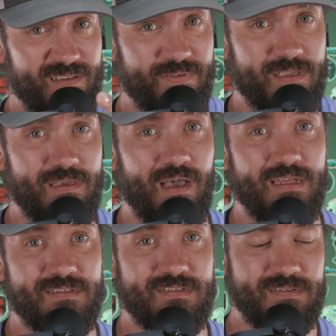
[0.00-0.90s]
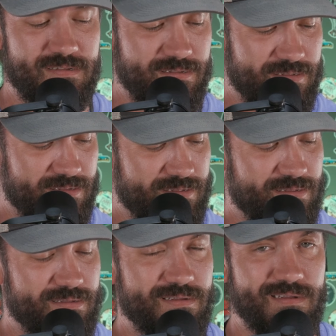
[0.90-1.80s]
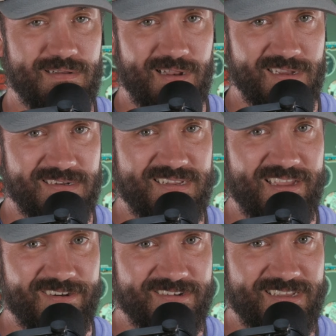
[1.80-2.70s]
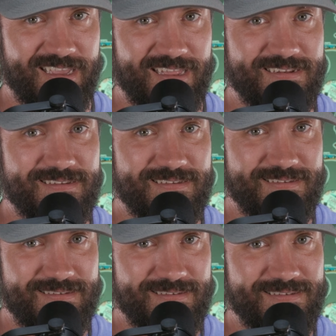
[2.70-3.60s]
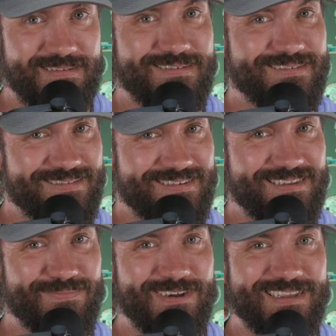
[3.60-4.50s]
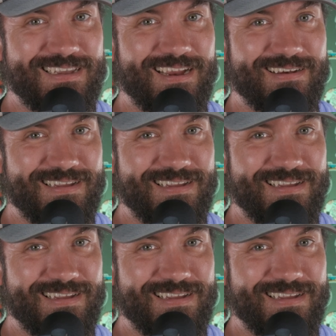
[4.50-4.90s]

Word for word: if it cuts, like a tater skin. Then we carry.